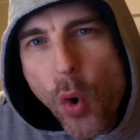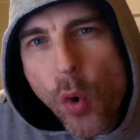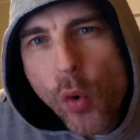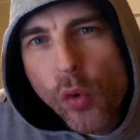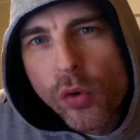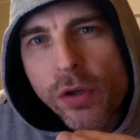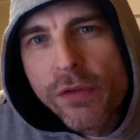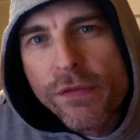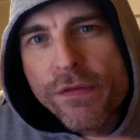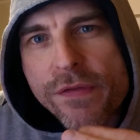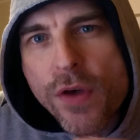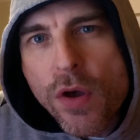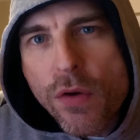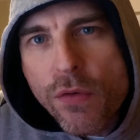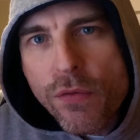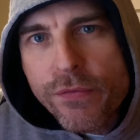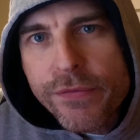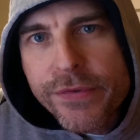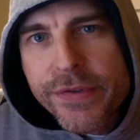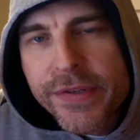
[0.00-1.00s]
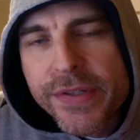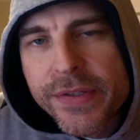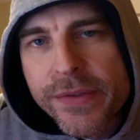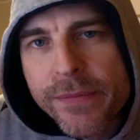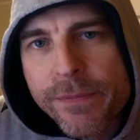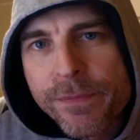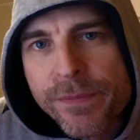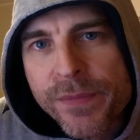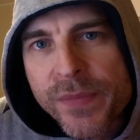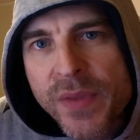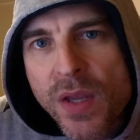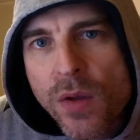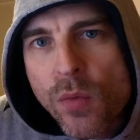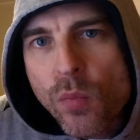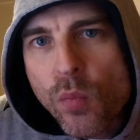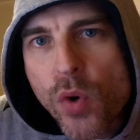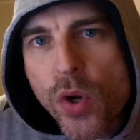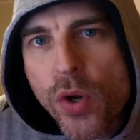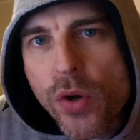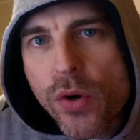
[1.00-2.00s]
all of those
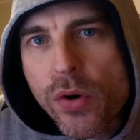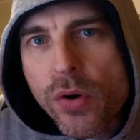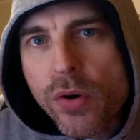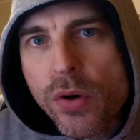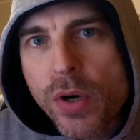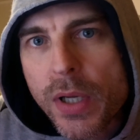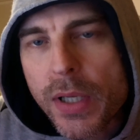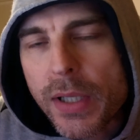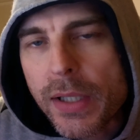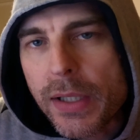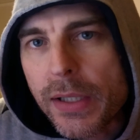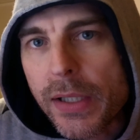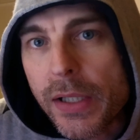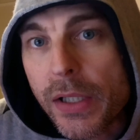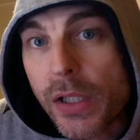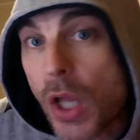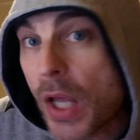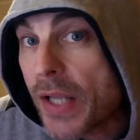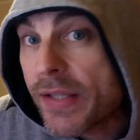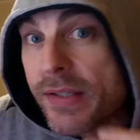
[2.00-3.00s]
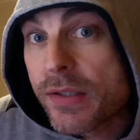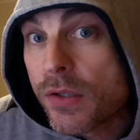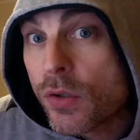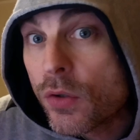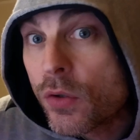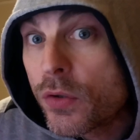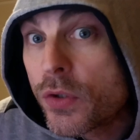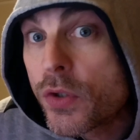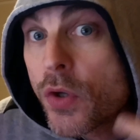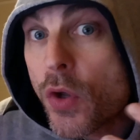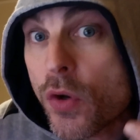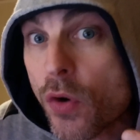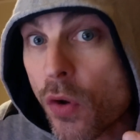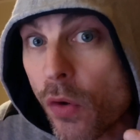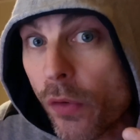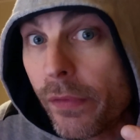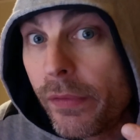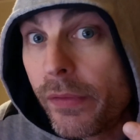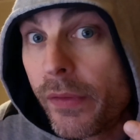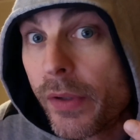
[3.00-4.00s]
were lights that could turn
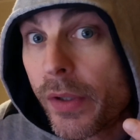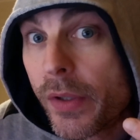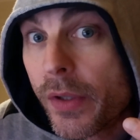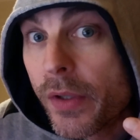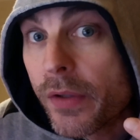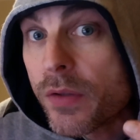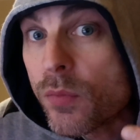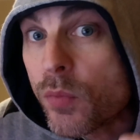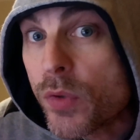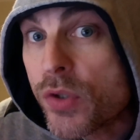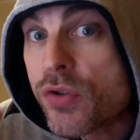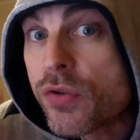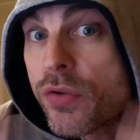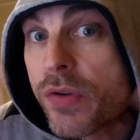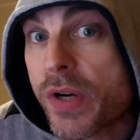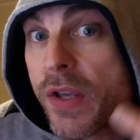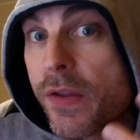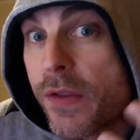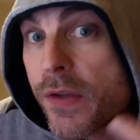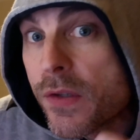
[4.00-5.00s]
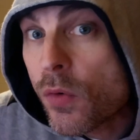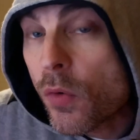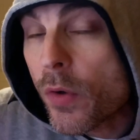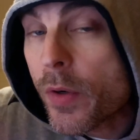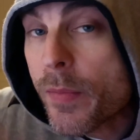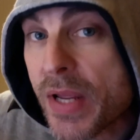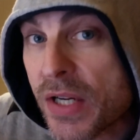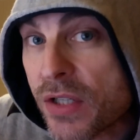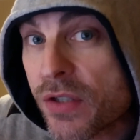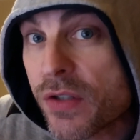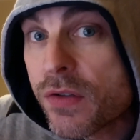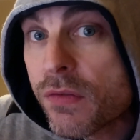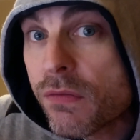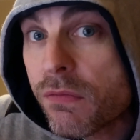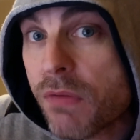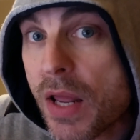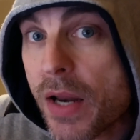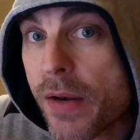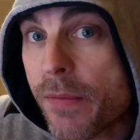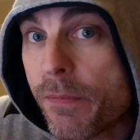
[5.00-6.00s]
on that would trigger this automation to
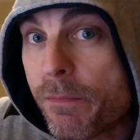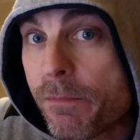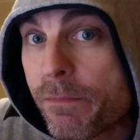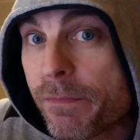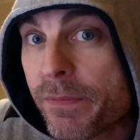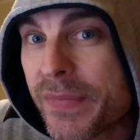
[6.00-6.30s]
run.